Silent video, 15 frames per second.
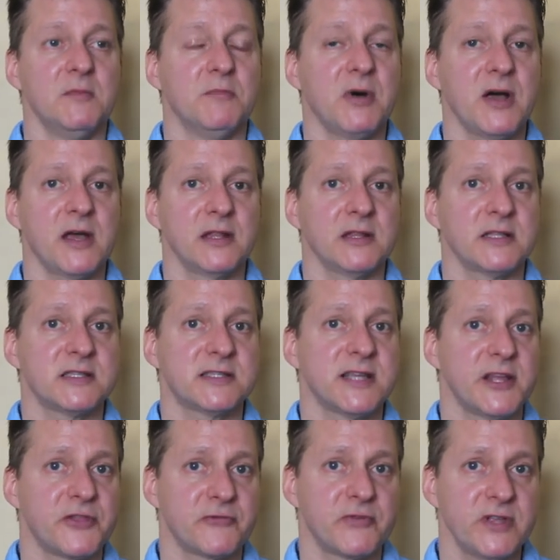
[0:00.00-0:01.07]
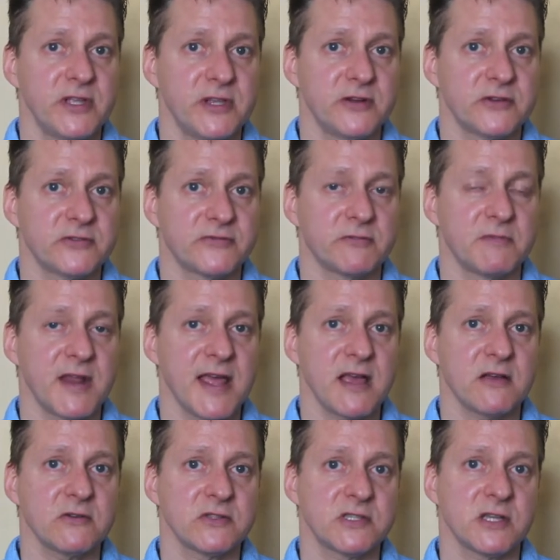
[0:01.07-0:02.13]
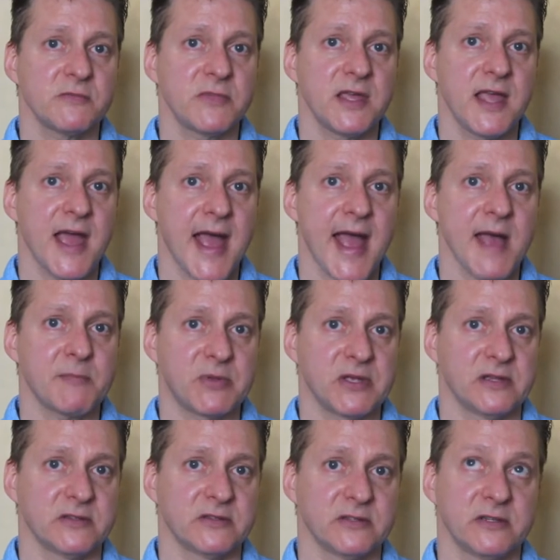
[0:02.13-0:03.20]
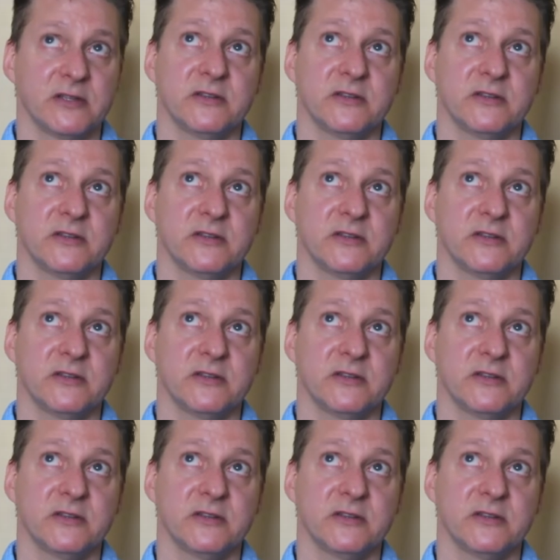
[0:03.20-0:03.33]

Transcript: But let's say 3 years from now, something happens.